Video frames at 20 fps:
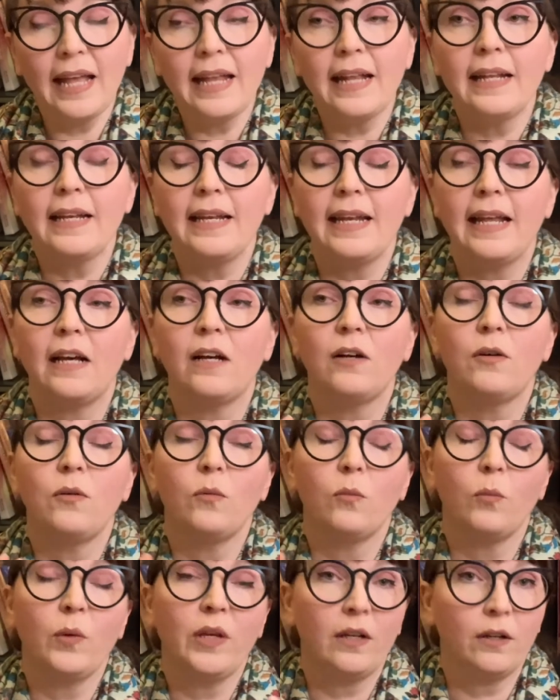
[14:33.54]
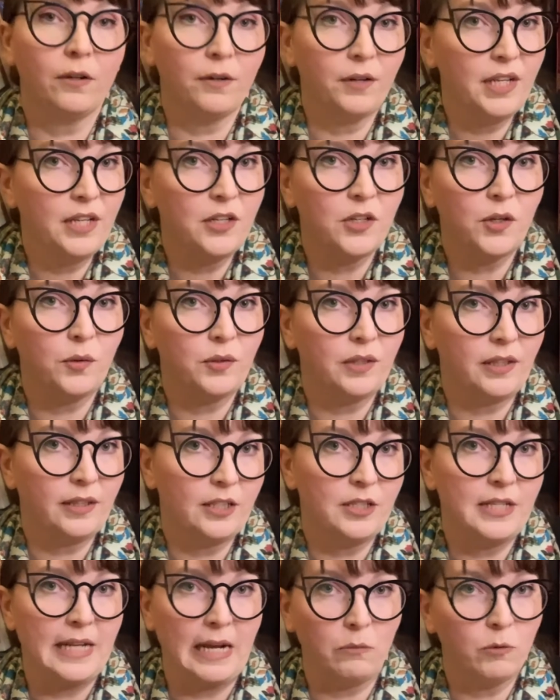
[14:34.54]
Now, we already know that the
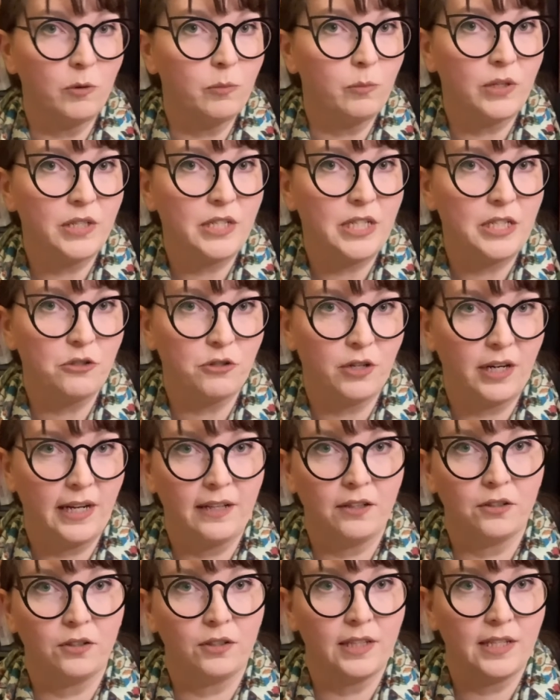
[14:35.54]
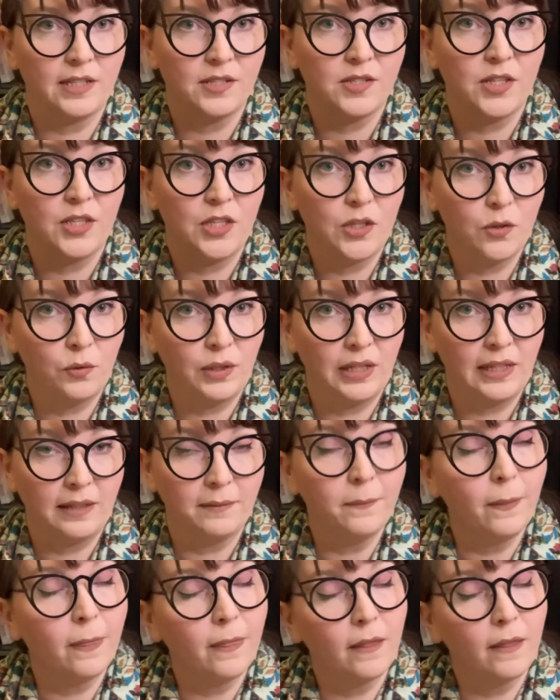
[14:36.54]
downward pointing triangle is the yoni.